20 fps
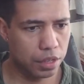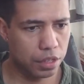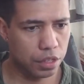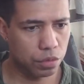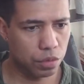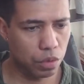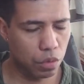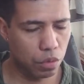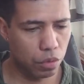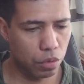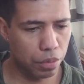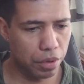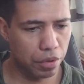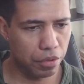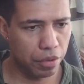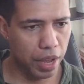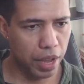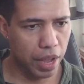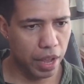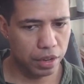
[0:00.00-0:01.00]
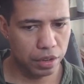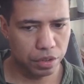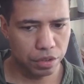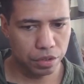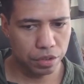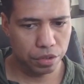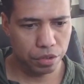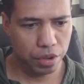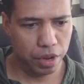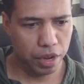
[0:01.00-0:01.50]
and this is what we'll be
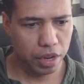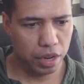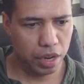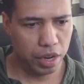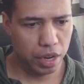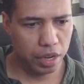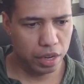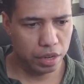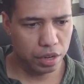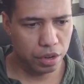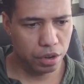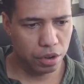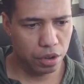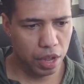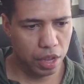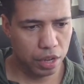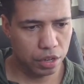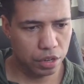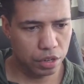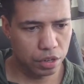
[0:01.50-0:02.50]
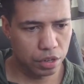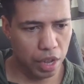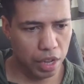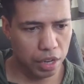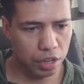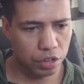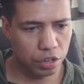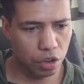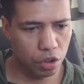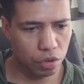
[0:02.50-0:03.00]
reacting to, right? And
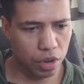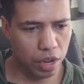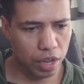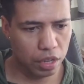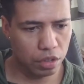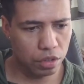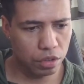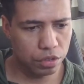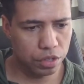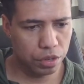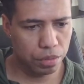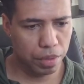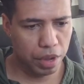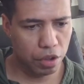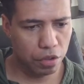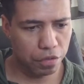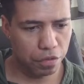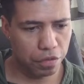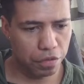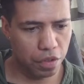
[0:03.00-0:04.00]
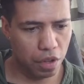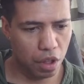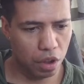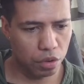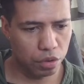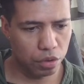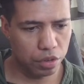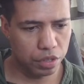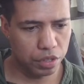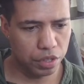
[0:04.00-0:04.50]
I don't like using my own
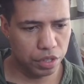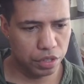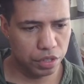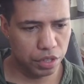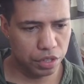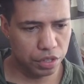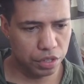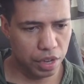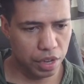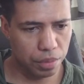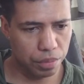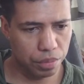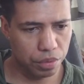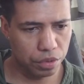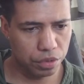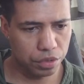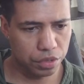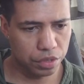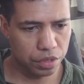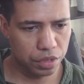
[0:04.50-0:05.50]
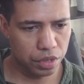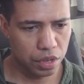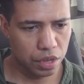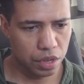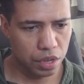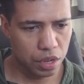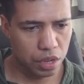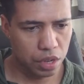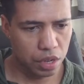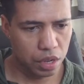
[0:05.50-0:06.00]
followers as examples.
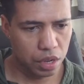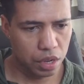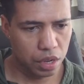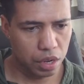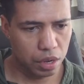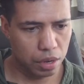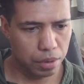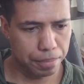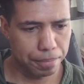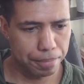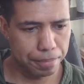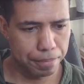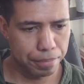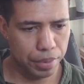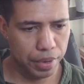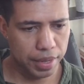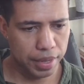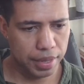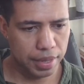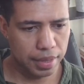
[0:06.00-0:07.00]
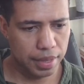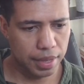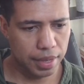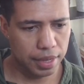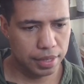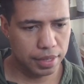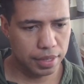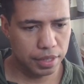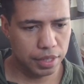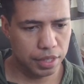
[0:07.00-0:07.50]
But the
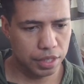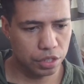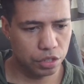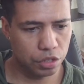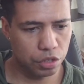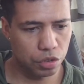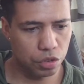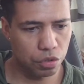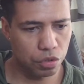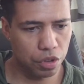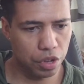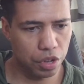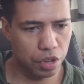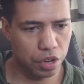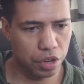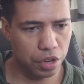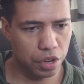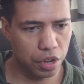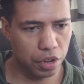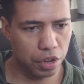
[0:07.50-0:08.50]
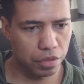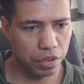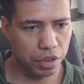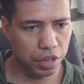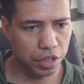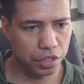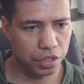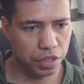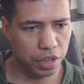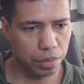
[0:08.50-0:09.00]
thing is, it's just too good of
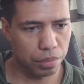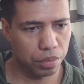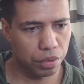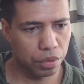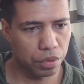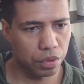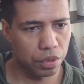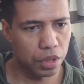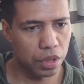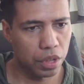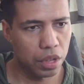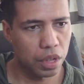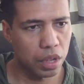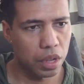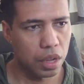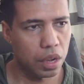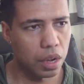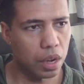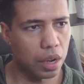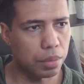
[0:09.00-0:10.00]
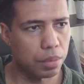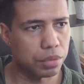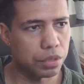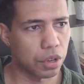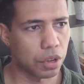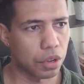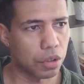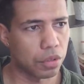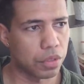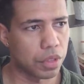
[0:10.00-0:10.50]
an example.
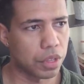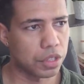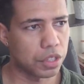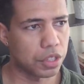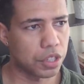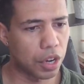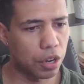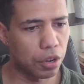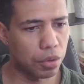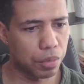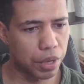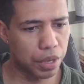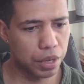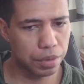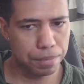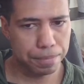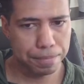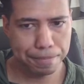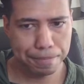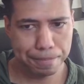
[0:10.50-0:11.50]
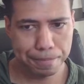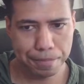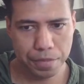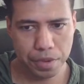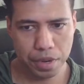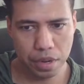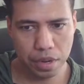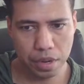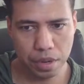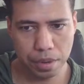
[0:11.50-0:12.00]
So this gentleman,
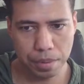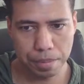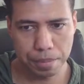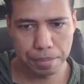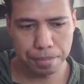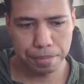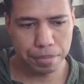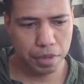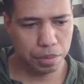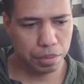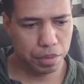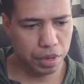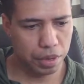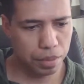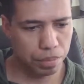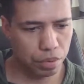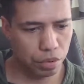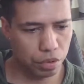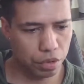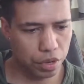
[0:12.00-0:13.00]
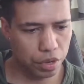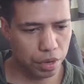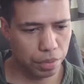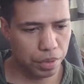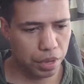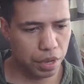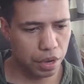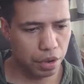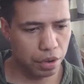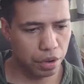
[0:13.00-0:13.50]
let me pull it up
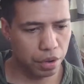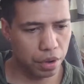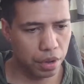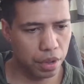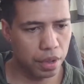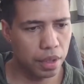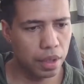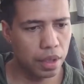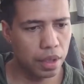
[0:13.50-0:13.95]
here.